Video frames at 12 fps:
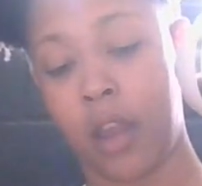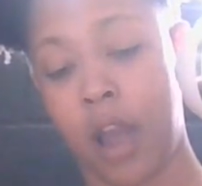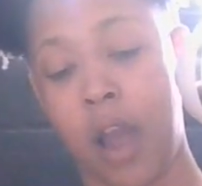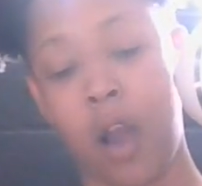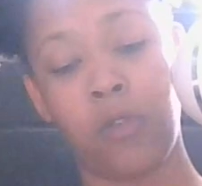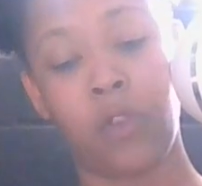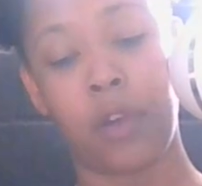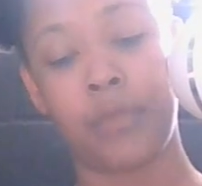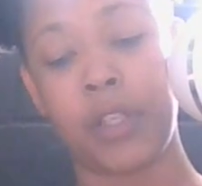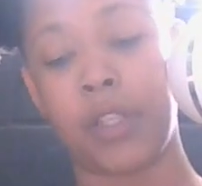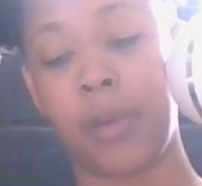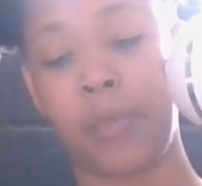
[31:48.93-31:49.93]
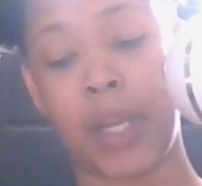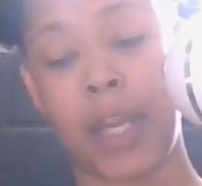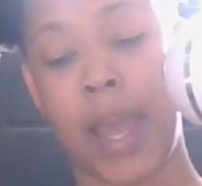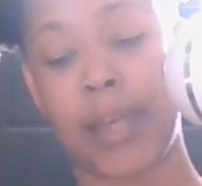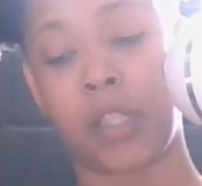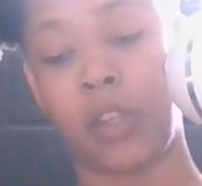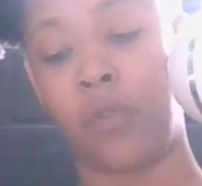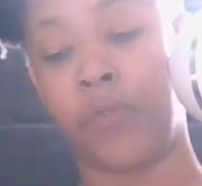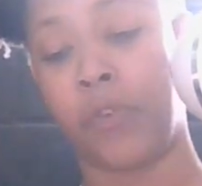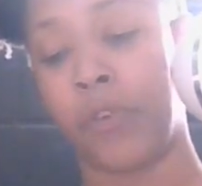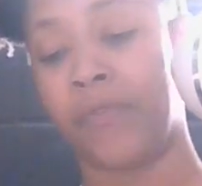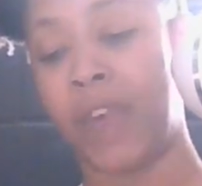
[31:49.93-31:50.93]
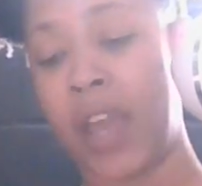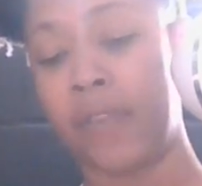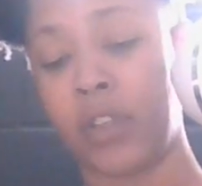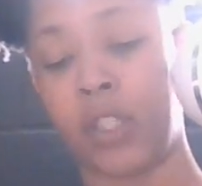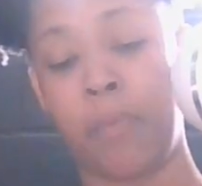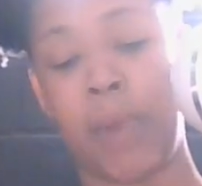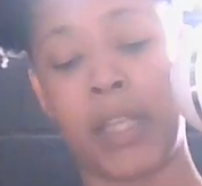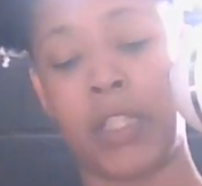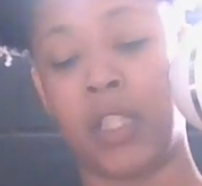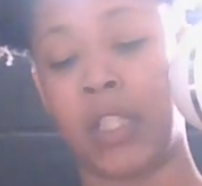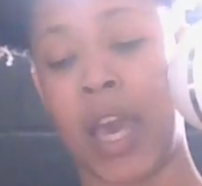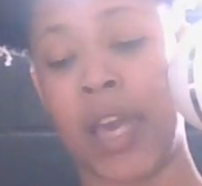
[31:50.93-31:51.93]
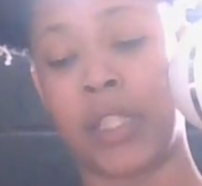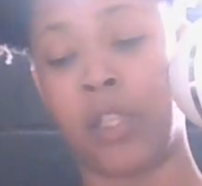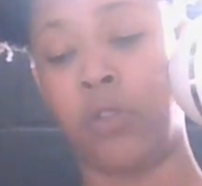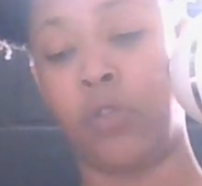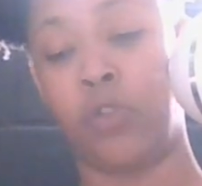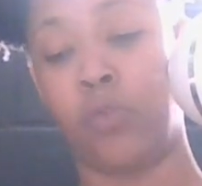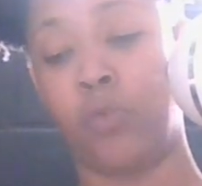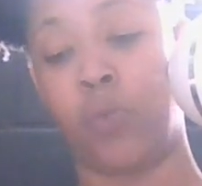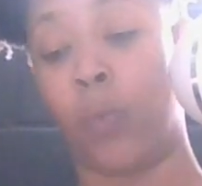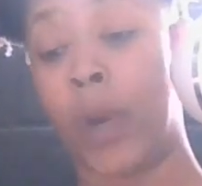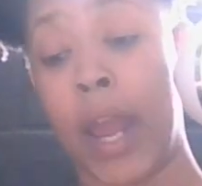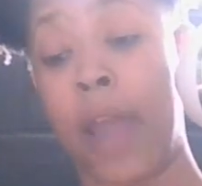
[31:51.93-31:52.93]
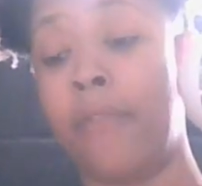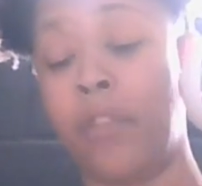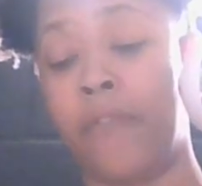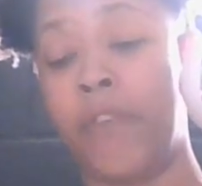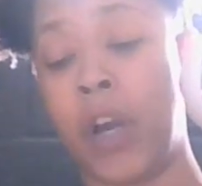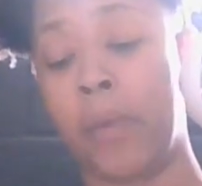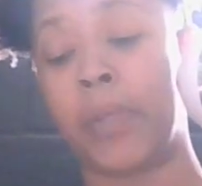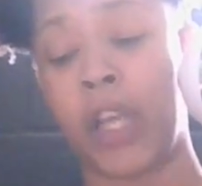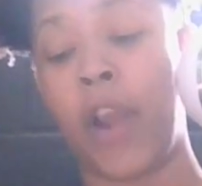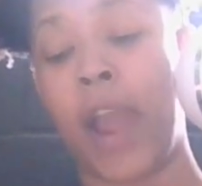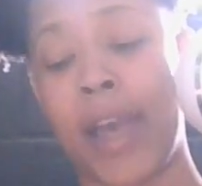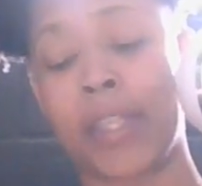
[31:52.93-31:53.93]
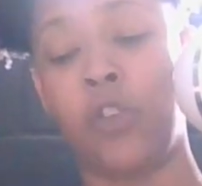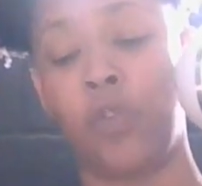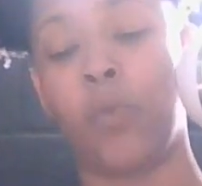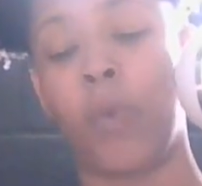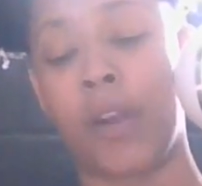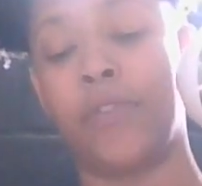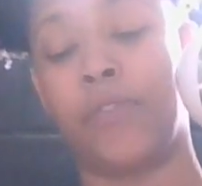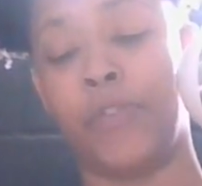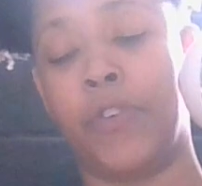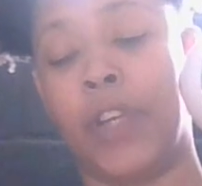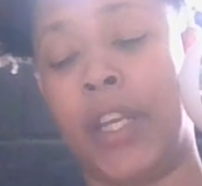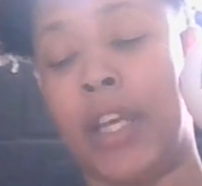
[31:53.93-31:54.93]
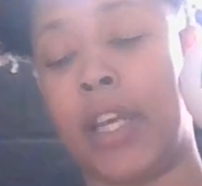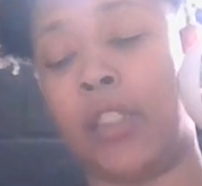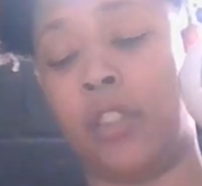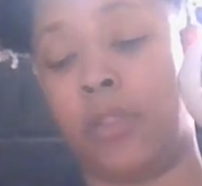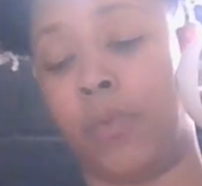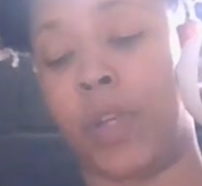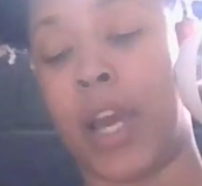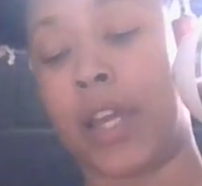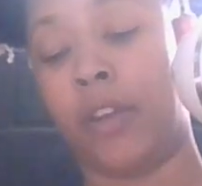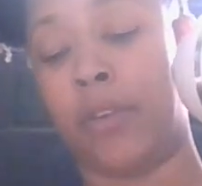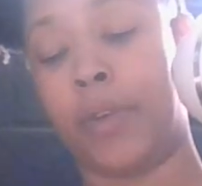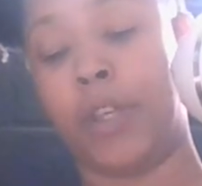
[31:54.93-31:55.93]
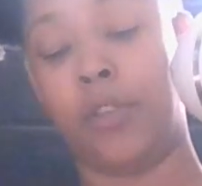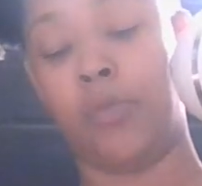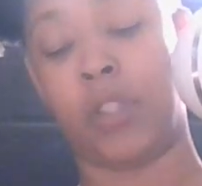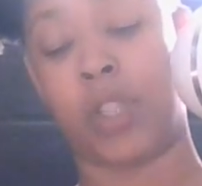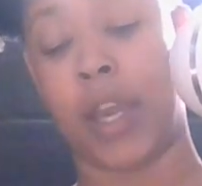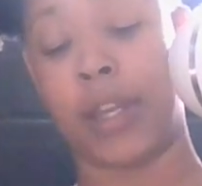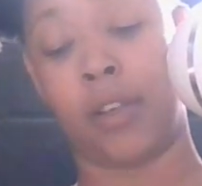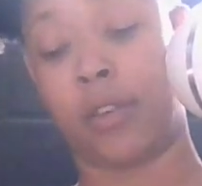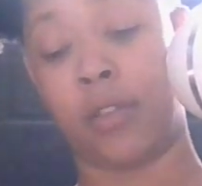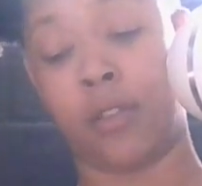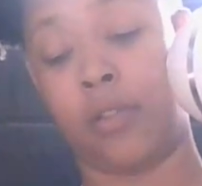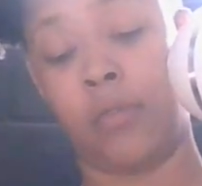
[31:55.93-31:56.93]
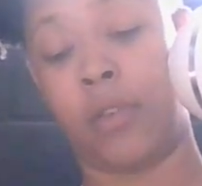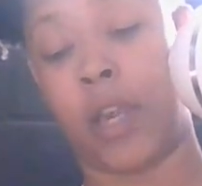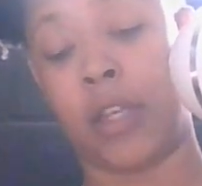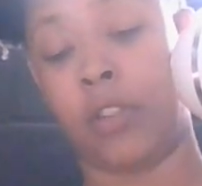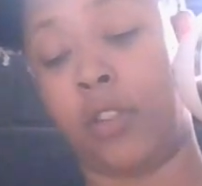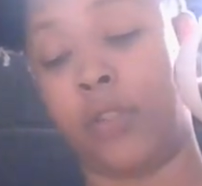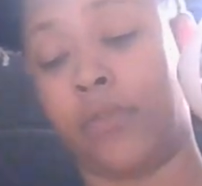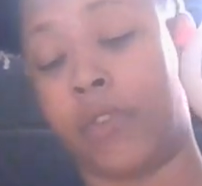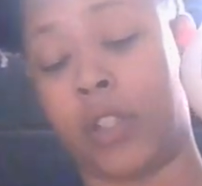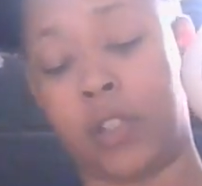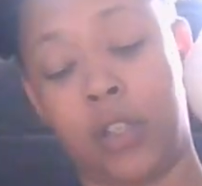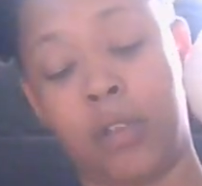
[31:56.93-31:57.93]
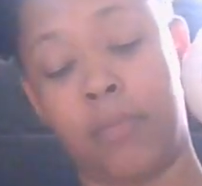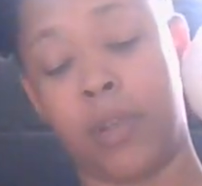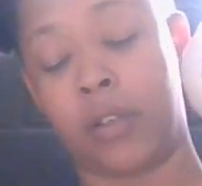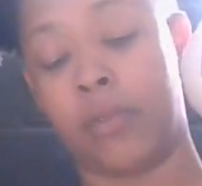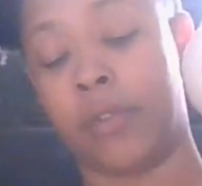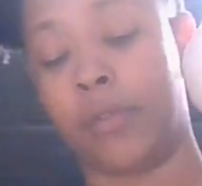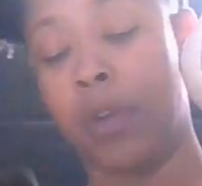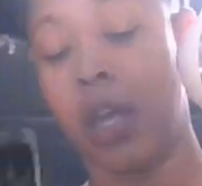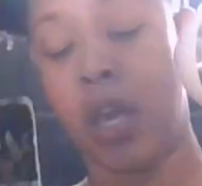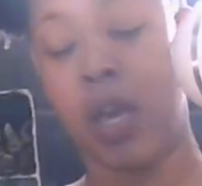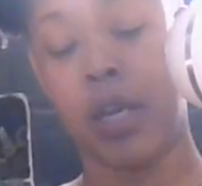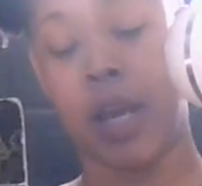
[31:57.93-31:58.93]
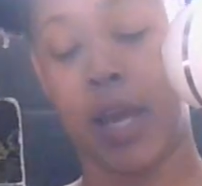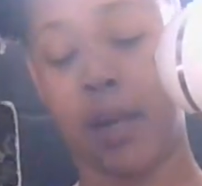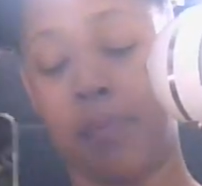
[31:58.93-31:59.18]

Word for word: I don't know if this is somebody asking you for a favor. Somebody just asking you to do whatever the fuck, but they're asking you to work for free. And that's just what I know. And you just like, nah, you got shit fucked up, buckaroo. Nine of